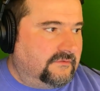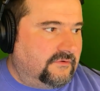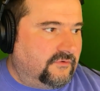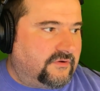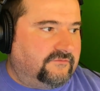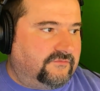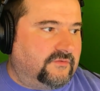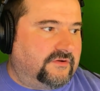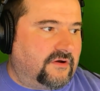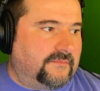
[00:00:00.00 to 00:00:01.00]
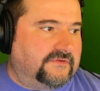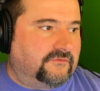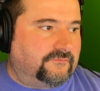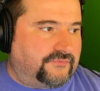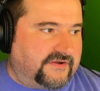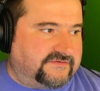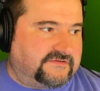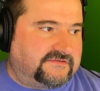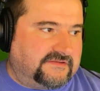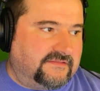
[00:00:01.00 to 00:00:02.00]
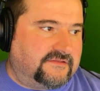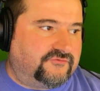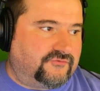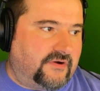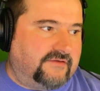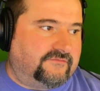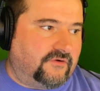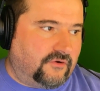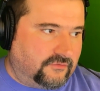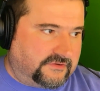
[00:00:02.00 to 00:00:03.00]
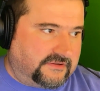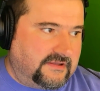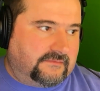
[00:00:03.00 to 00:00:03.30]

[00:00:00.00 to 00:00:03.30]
who can view and comment on projects in the drive only.